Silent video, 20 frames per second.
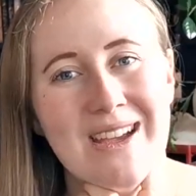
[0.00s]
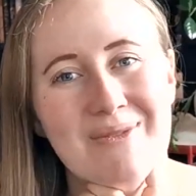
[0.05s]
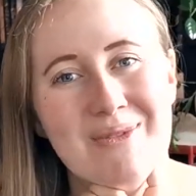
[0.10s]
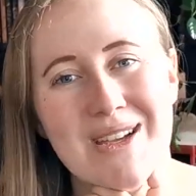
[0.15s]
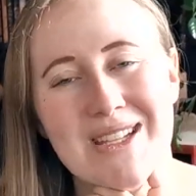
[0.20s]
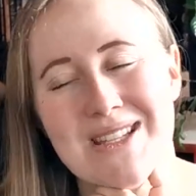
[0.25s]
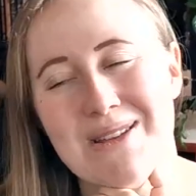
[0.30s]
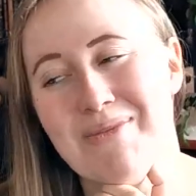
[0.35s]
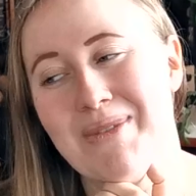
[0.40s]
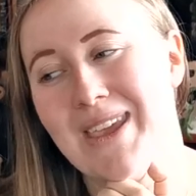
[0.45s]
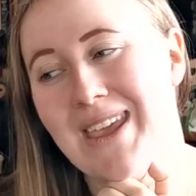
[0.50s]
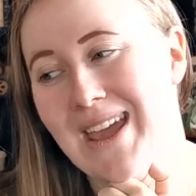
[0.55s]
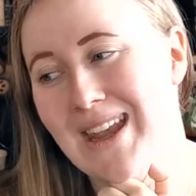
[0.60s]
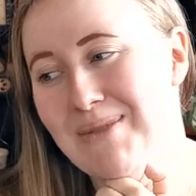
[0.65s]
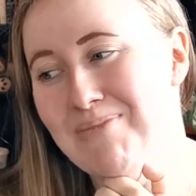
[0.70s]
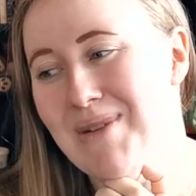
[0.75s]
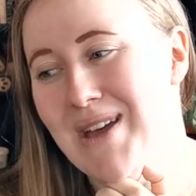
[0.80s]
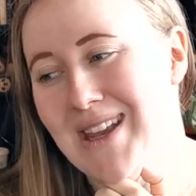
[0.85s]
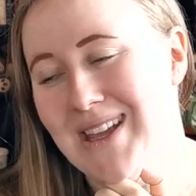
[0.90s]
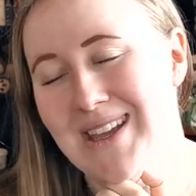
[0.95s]
Because I'm
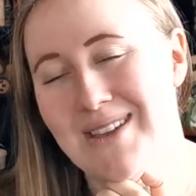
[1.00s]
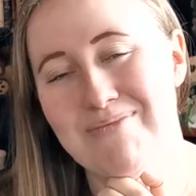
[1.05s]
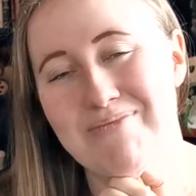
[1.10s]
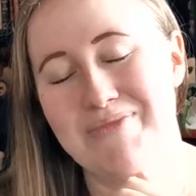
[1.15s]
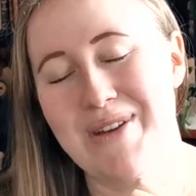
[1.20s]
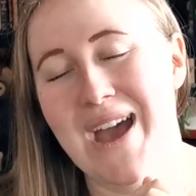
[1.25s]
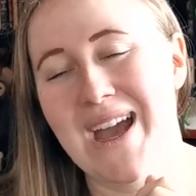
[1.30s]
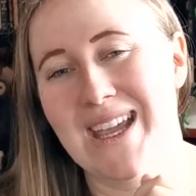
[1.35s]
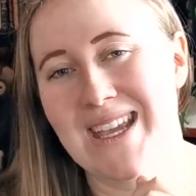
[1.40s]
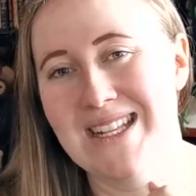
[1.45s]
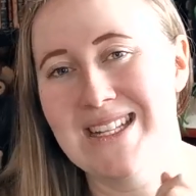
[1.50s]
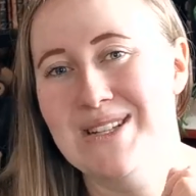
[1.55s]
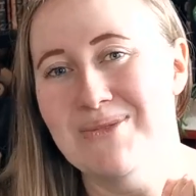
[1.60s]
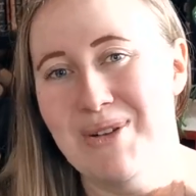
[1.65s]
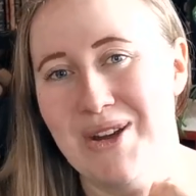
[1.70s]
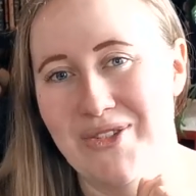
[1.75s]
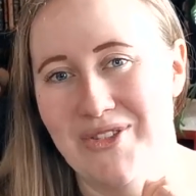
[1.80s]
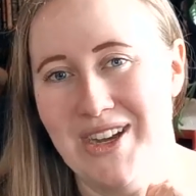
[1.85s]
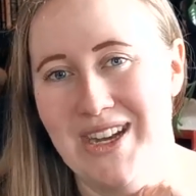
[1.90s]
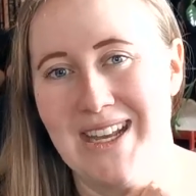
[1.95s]
getting back into
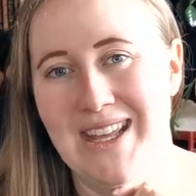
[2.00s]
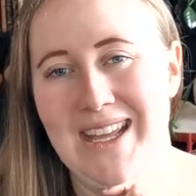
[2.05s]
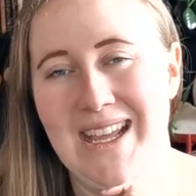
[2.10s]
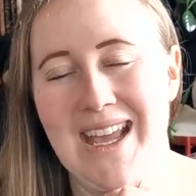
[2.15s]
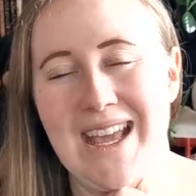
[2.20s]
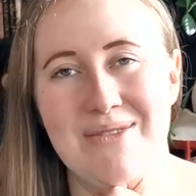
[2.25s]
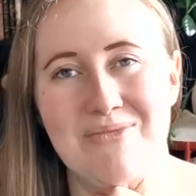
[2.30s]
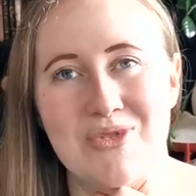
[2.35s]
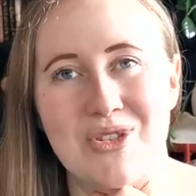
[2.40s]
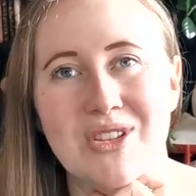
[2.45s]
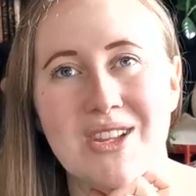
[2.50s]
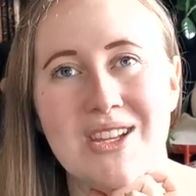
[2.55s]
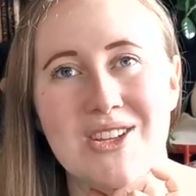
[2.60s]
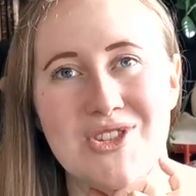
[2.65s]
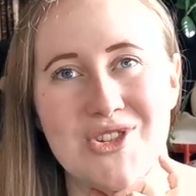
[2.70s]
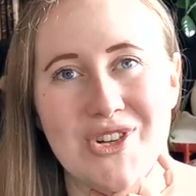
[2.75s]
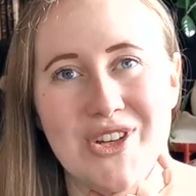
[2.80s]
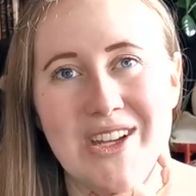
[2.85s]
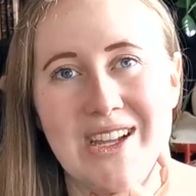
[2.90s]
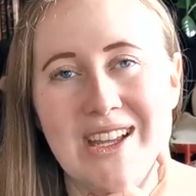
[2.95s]
my reading, and I'm really
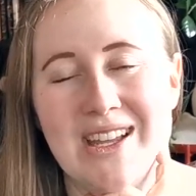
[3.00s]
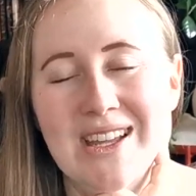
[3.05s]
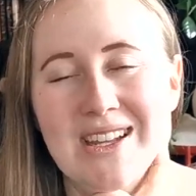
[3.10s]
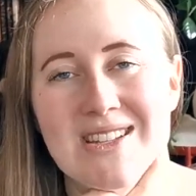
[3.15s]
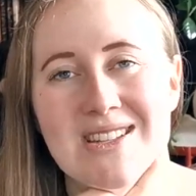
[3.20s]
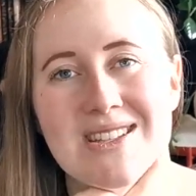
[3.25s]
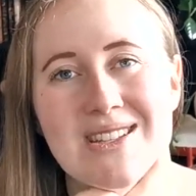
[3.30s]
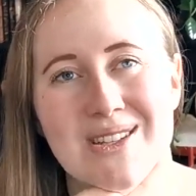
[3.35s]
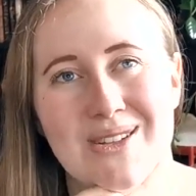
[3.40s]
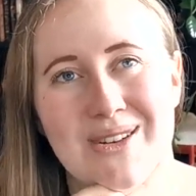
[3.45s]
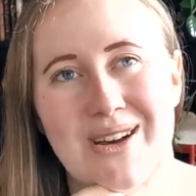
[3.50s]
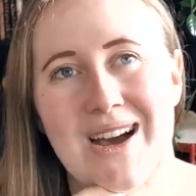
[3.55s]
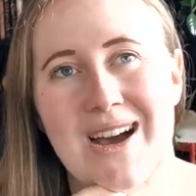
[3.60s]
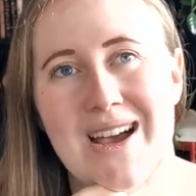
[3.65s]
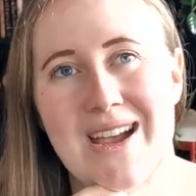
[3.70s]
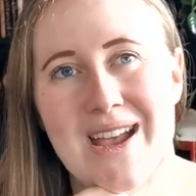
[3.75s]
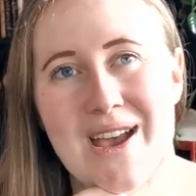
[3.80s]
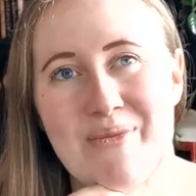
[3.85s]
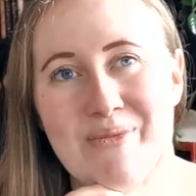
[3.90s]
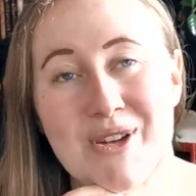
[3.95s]
enjoying it. So
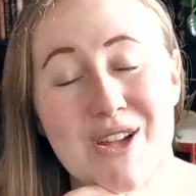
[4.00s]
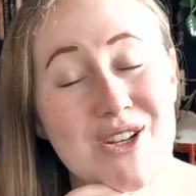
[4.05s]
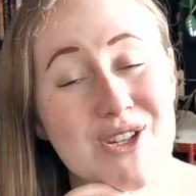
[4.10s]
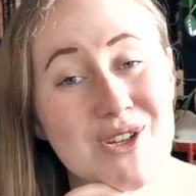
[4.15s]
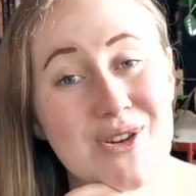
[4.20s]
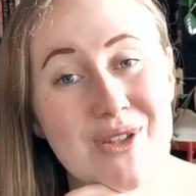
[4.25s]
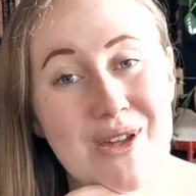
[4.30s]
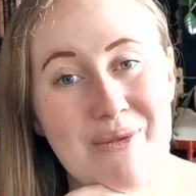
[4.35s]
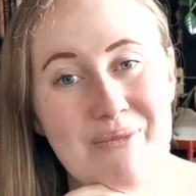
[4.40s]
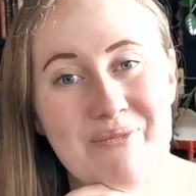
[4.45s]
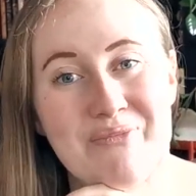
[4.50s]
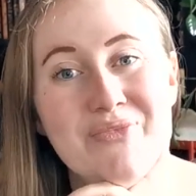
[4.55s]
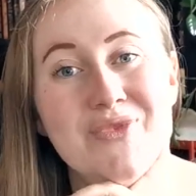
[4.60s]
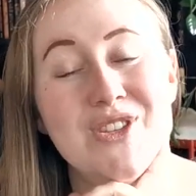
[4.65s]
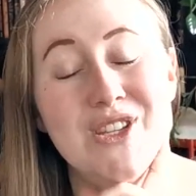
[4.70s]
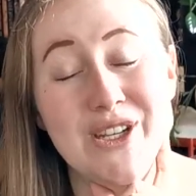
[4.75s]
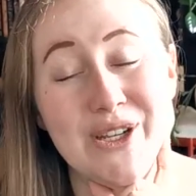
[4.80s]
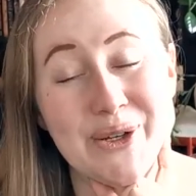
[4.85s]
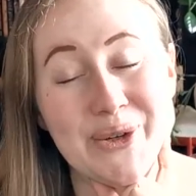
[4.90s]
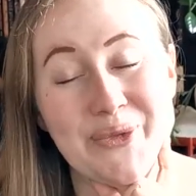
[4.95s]
I am going to show them
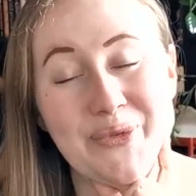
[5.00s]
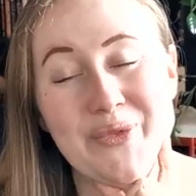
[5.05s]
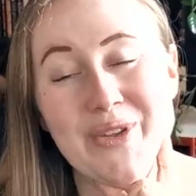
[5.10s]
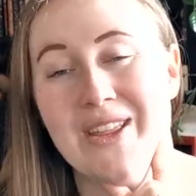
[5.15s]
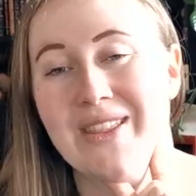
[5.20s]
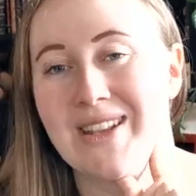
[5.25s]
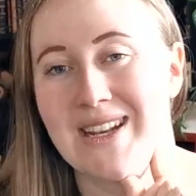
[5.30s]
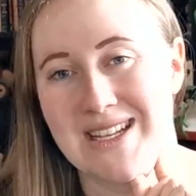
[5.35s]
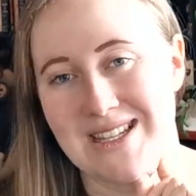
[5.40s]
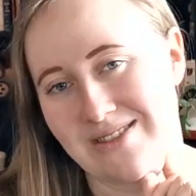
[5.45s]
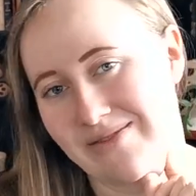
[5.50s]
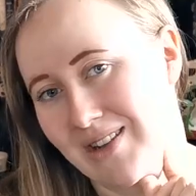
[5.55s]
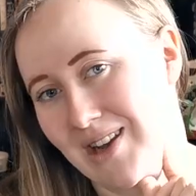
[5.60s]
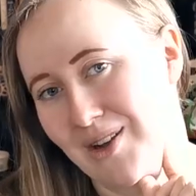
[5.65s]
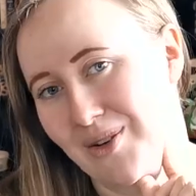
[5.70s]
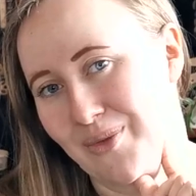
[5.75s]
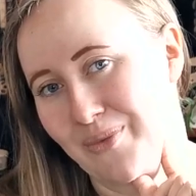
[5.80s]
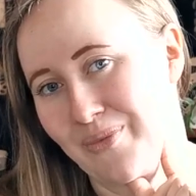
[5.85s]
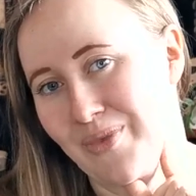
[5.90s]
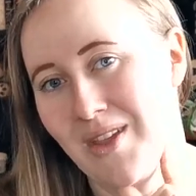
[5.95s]
to you in the next
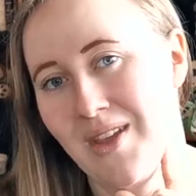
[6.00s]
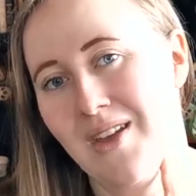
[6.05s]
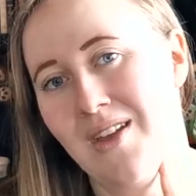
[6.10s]
video.